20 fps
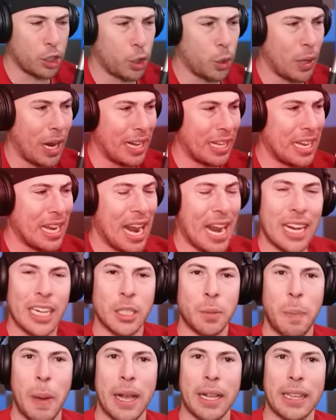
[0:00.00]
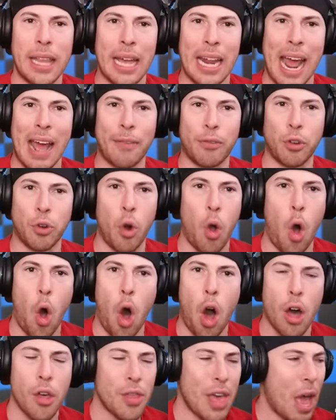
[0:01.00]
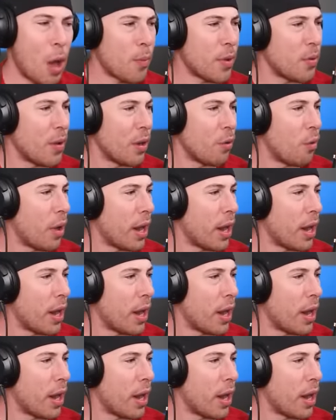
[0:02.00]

Dude, I did not expect that. After all that, we went